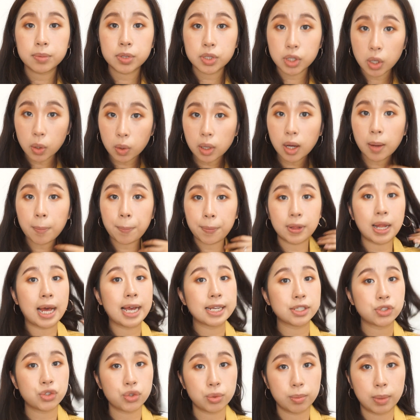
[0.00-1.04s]
Don't
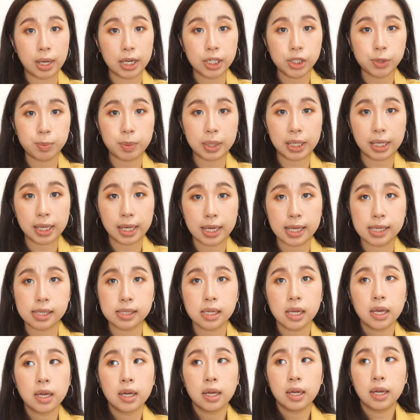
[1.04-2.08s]
apply too much because
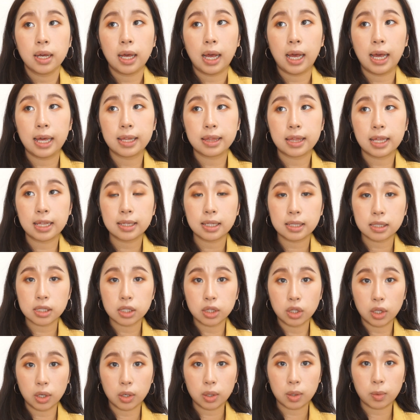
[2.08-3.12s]
I think this
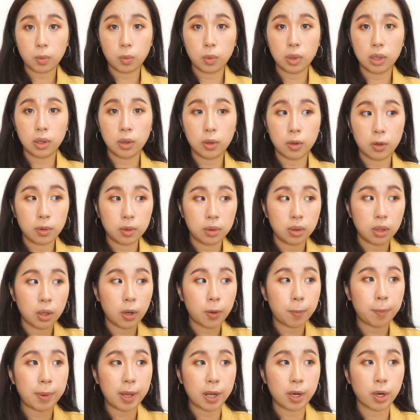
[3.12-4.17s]
look will
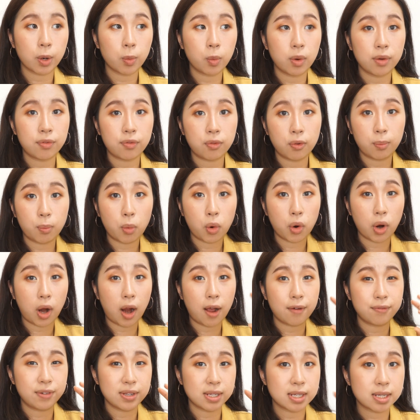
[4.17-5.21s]
look better with more
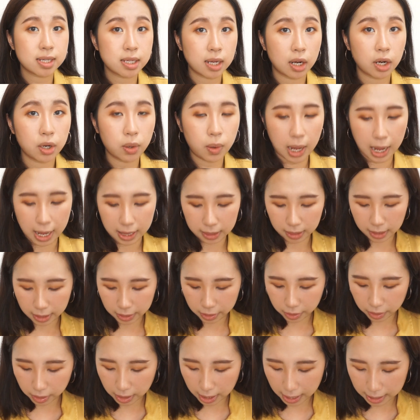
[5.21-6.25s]
of a subtle
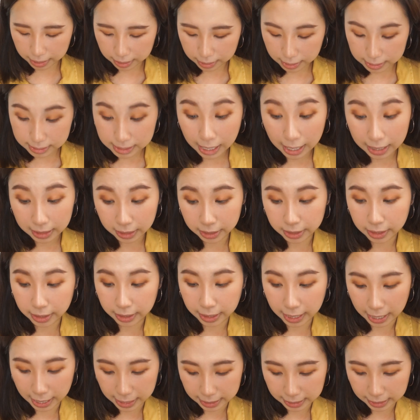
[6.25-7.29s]
highlighter, and this highlighter
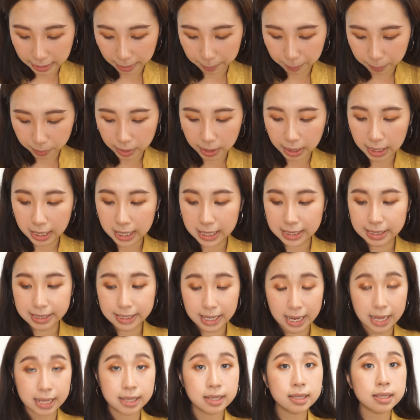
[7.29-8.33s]
can get pretty
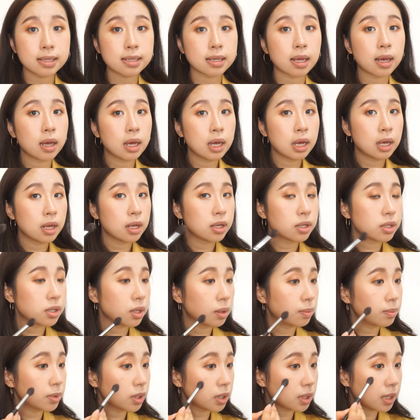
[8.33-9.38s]
intense. So
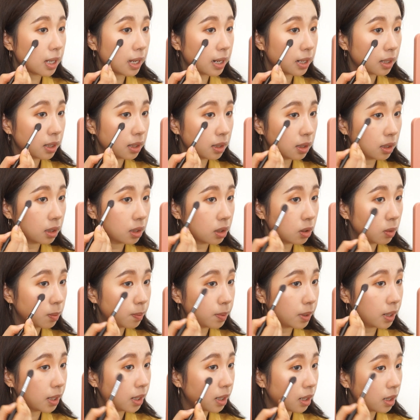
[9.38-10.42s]
I'm just adding a little
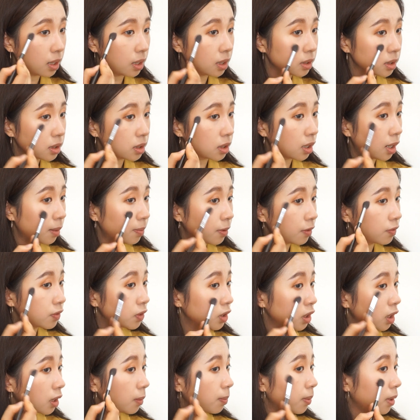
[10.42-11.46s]
bit on the top of
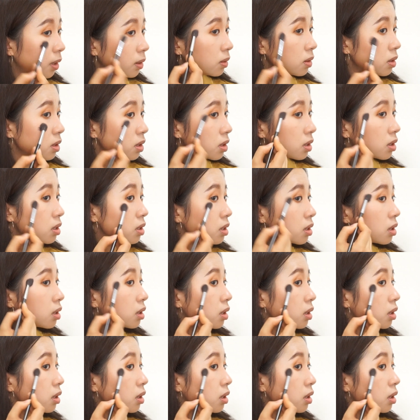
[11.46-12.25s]
cheekbones.